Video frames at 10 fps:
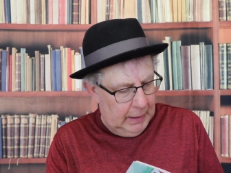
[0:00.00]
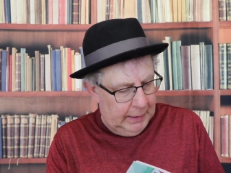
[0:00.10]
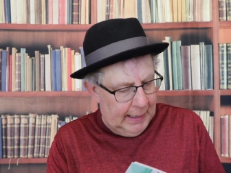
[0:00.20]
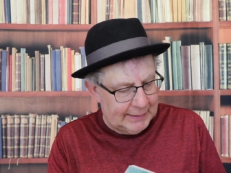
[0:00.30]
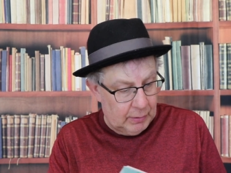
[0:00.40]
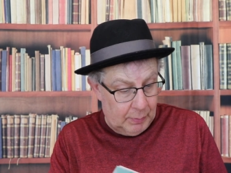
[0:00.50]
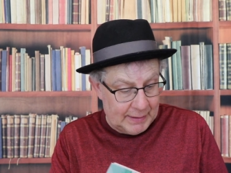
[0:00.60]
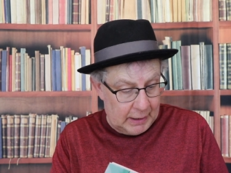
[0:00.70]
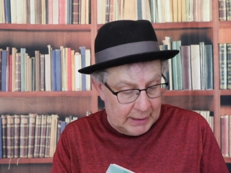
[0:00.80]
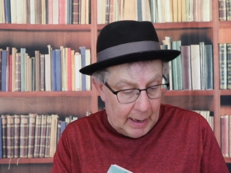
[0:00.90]
Yeah, so it was
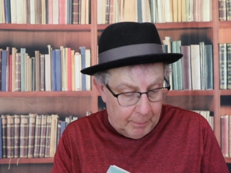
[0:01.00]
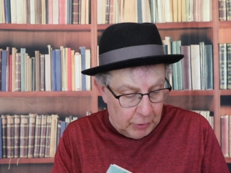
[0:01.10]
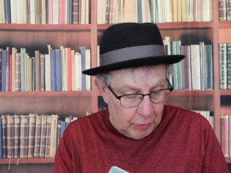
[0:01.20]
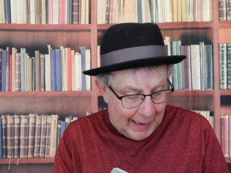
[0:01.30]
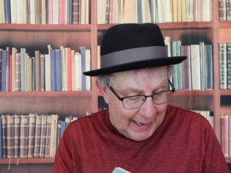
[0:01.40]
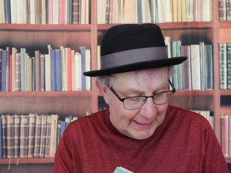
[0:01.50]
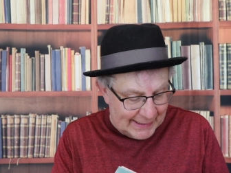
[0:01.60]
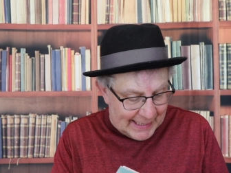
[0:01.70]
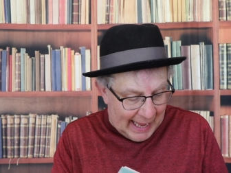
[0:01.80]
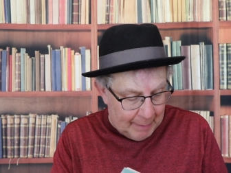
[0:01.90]
on Tumblr
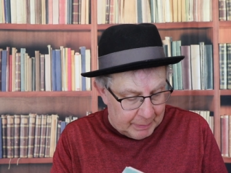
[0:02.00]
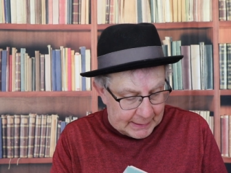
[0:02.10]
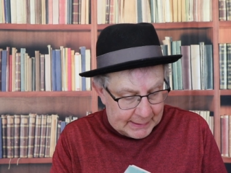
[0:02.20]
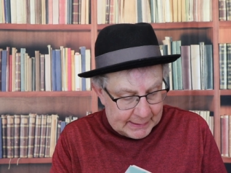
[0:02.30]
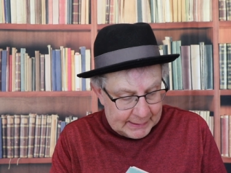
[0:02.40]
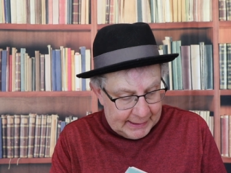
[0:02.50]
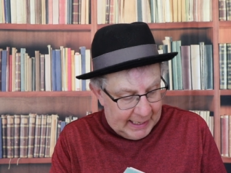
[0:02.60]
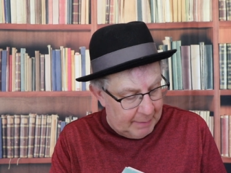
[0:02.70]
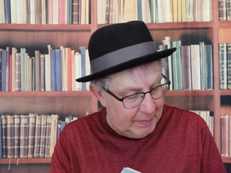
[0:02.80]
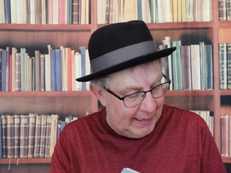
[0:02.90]
and Tapas,
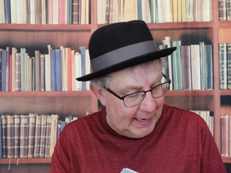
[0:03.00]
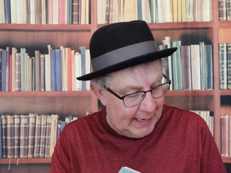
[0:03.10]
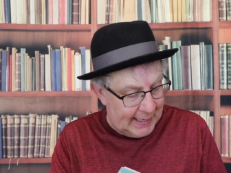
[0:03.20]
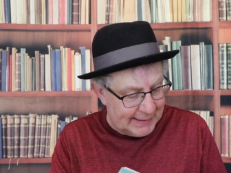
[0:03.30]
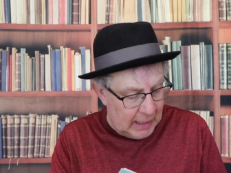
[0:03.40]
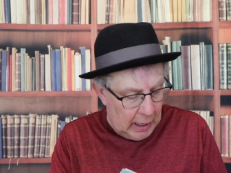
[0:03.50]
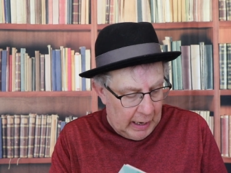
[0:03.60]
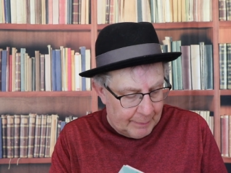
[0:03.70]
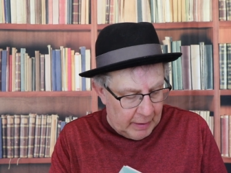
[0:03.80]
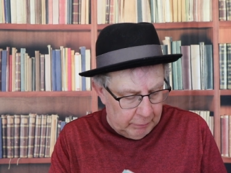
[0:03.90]
T-A-P-A-S.
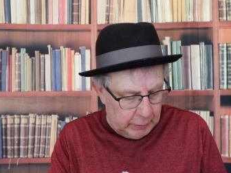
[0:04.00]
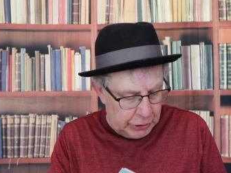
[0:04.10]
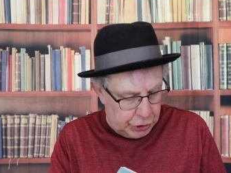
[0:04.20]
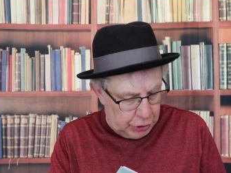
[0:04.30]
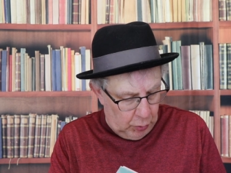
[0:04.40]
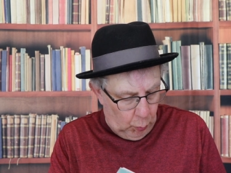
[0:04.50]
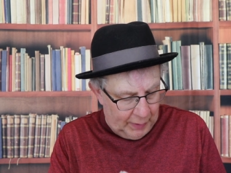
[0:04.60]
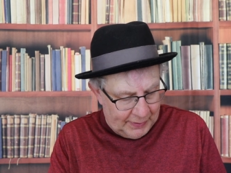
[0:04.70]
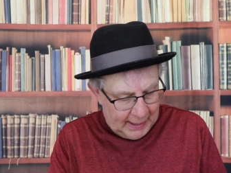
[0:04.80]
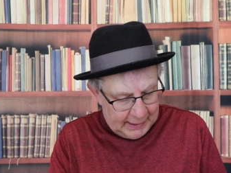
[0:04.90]
I'm not really sure
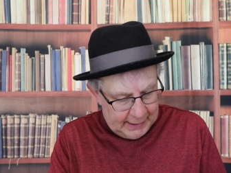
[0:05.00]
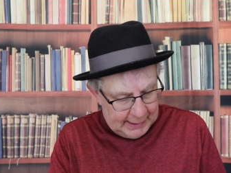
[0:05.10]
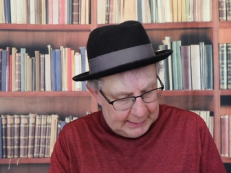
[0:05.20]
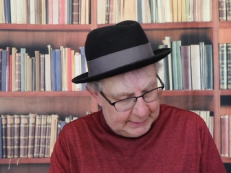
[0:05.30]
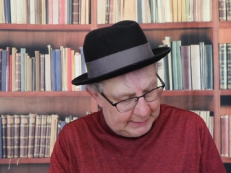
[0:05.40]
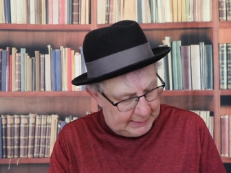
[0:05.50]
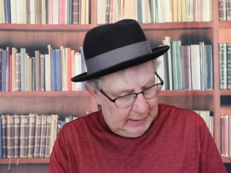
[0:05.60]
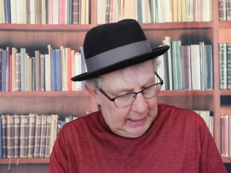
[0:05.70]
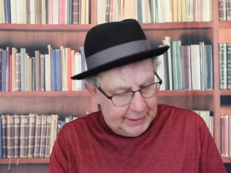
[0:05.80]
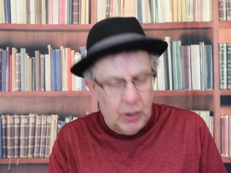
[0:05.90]
what that is.
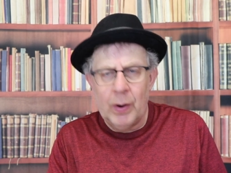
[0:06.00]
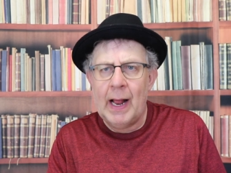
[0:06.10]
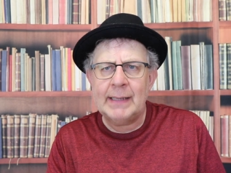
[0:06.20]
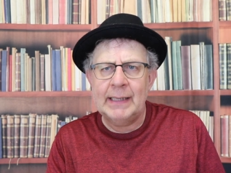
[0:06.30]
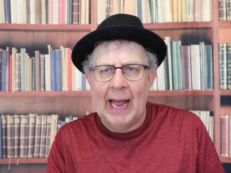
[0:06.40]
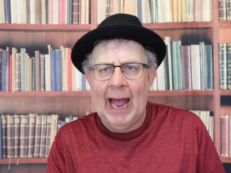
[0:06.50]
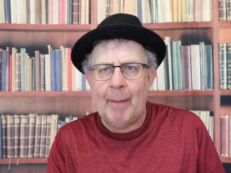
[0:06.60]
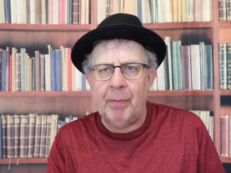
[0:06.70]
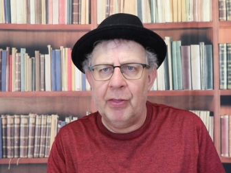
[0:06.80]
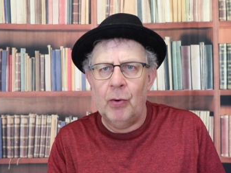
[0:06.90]
I know it has an
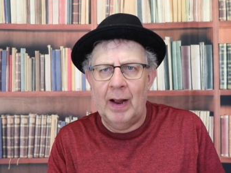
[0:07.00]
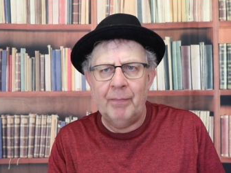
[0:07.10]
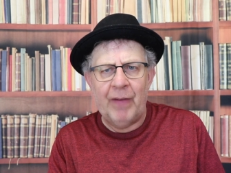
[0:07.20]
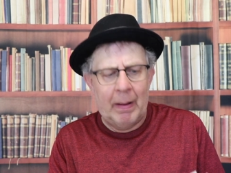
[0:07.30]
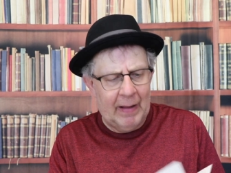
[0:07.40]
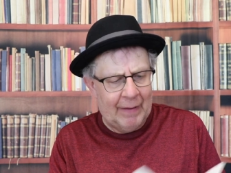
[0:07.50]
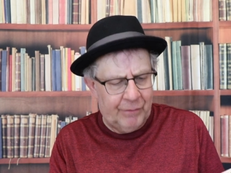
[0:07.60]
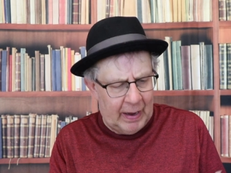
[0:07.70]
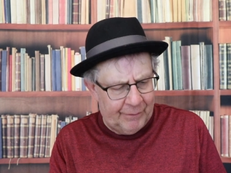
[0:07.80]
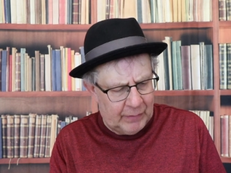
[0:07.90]
app, though.
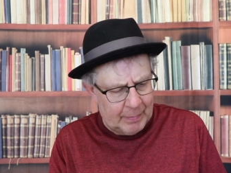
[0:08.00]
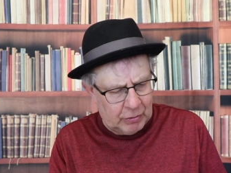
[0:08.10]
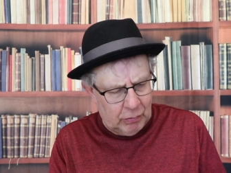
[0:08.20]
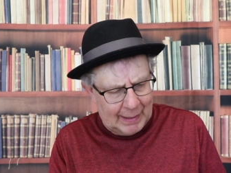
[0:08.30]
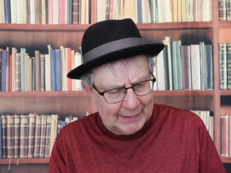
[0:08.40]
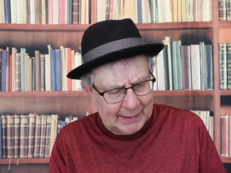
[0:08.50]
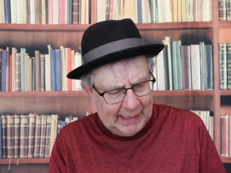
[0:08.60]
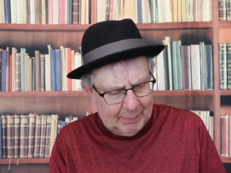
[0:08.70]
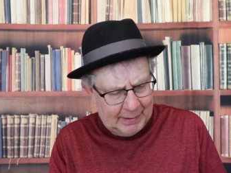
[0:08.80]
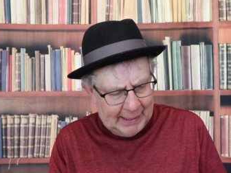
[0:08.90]
I've come across the
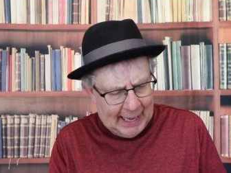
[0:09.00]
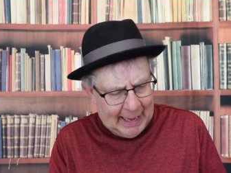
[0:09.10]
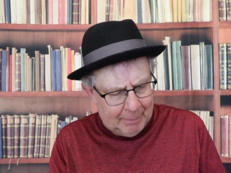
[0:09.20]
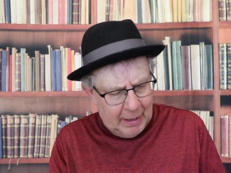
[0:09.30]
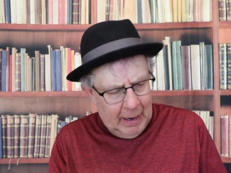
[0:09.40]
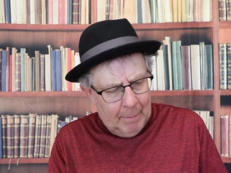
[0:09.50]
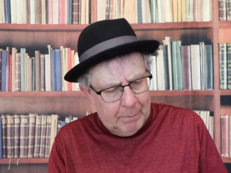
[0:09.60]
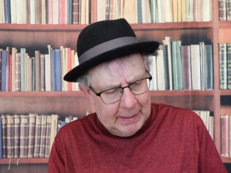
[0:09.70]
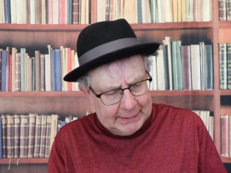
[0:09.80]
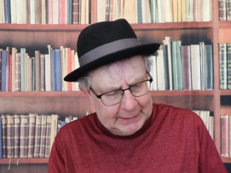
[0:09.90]
name of the app.
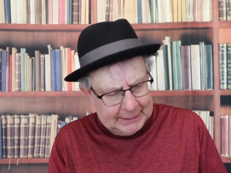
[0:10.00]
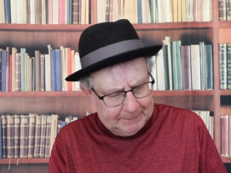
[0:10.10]
But